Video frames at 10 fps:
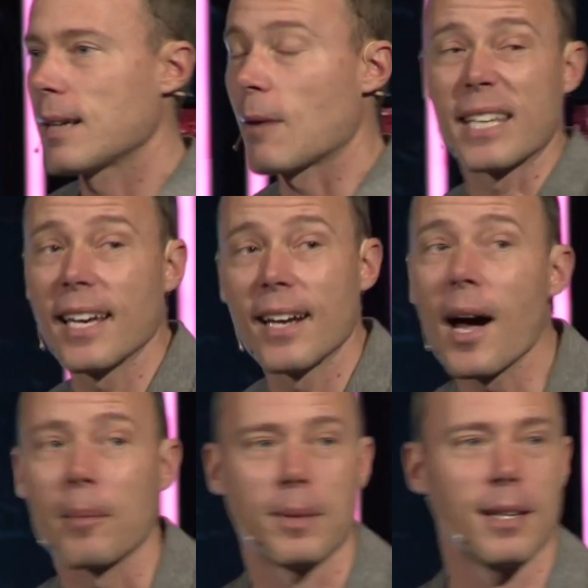I would get
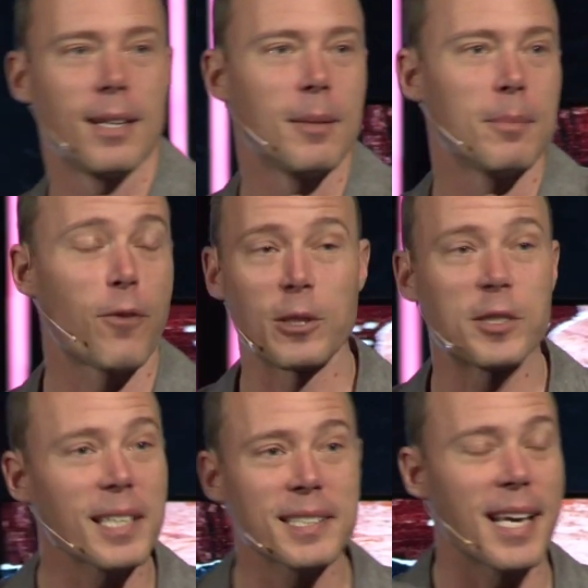up for
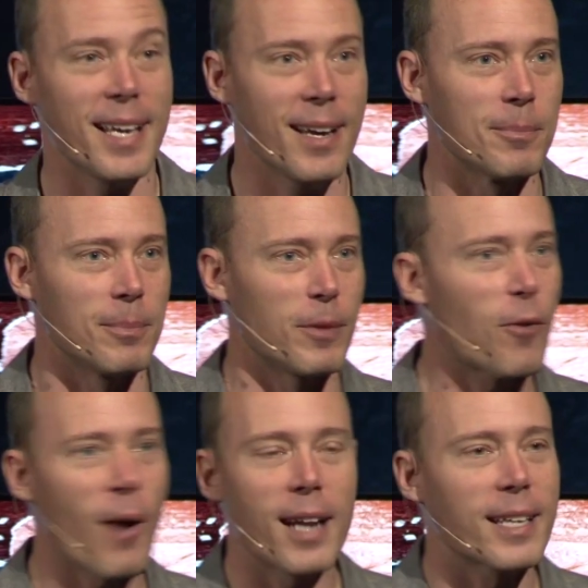6 a.m.
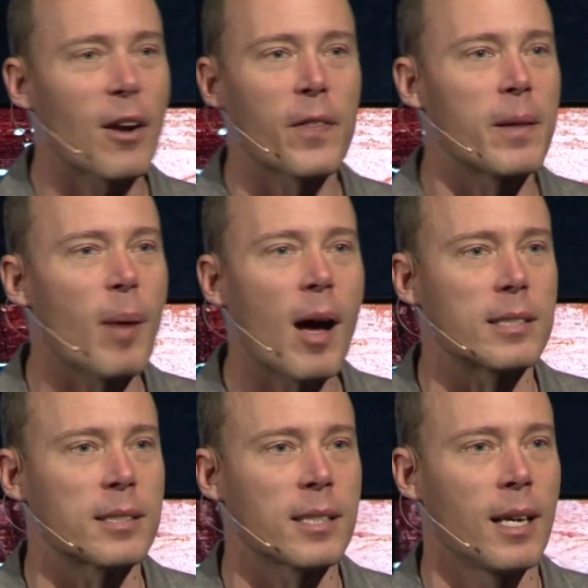before I had to get on the
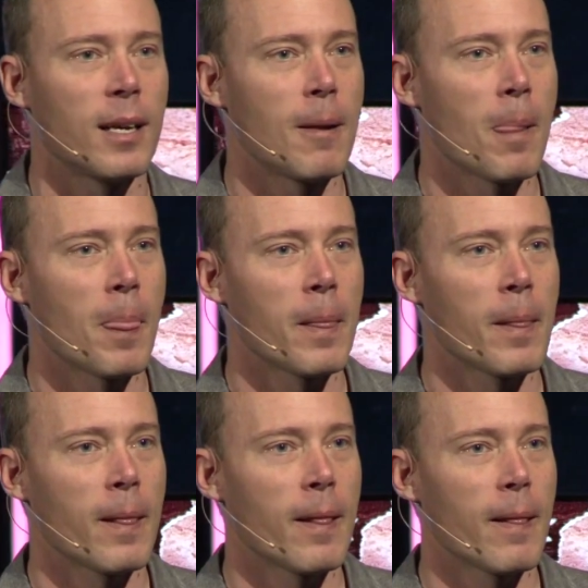bus.
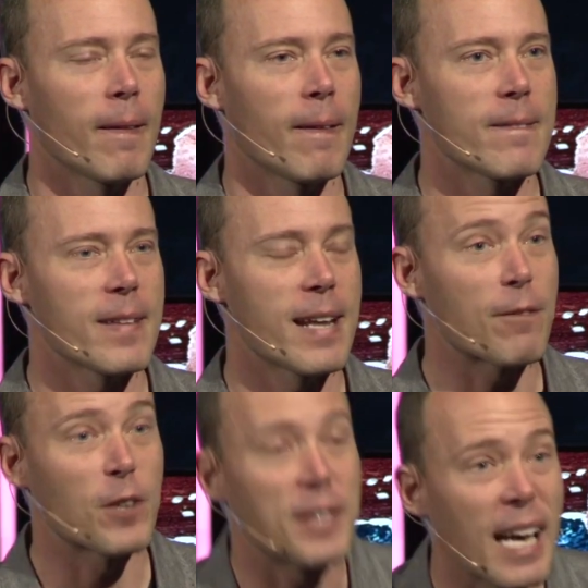And
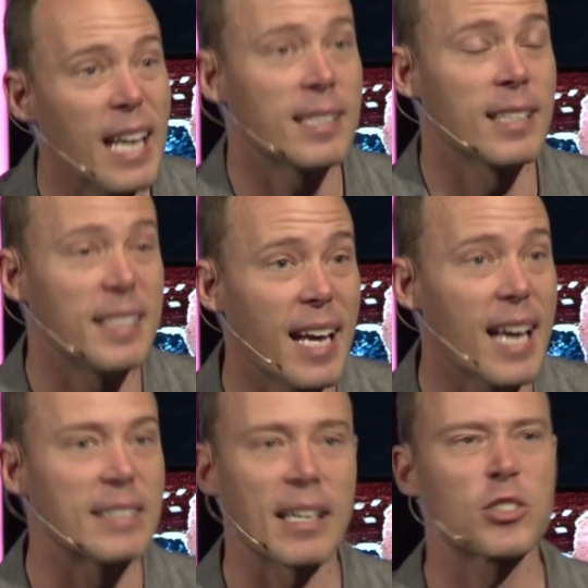after days and
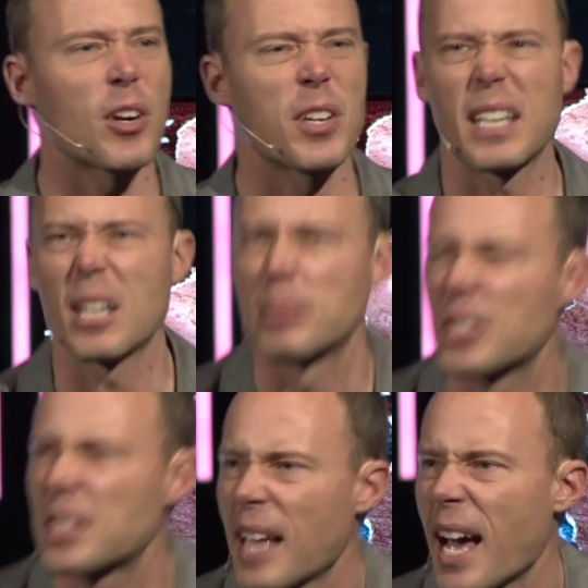days, I started to get
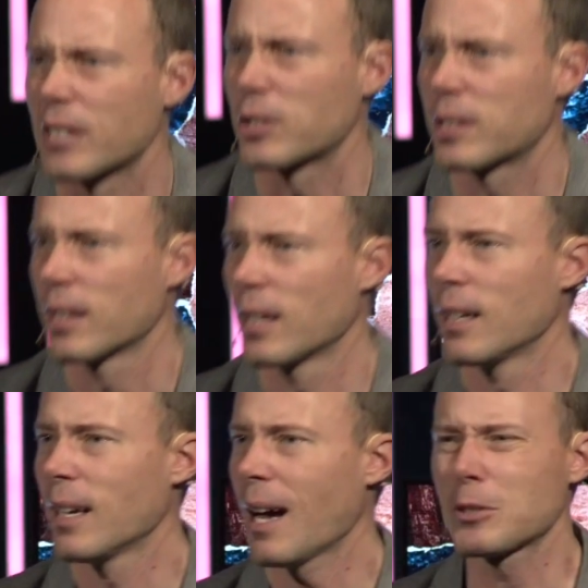obsessed.
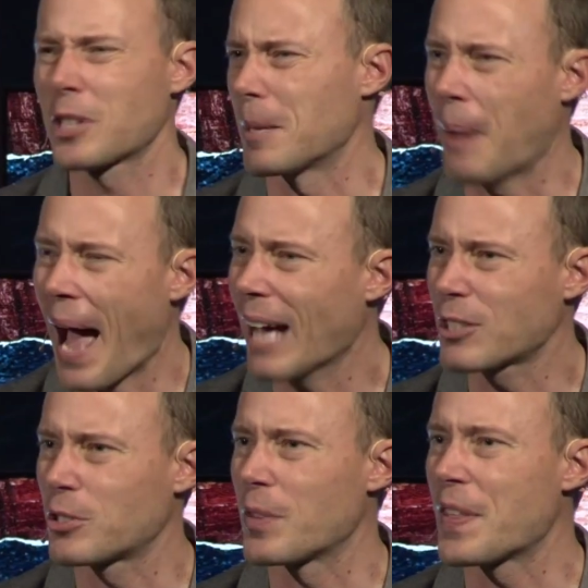I wasn't a
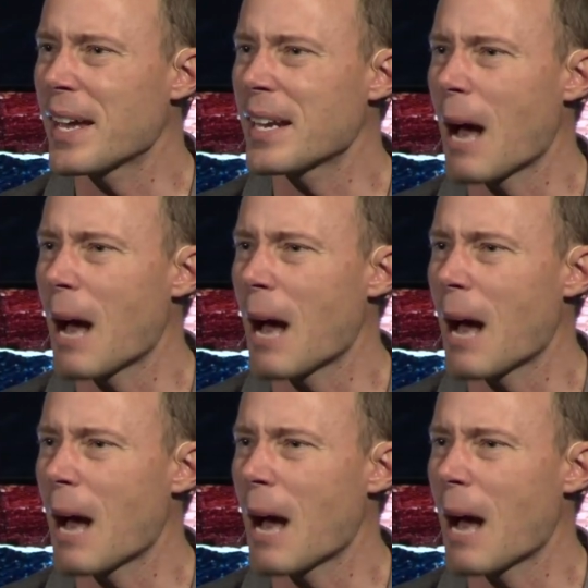pastor then.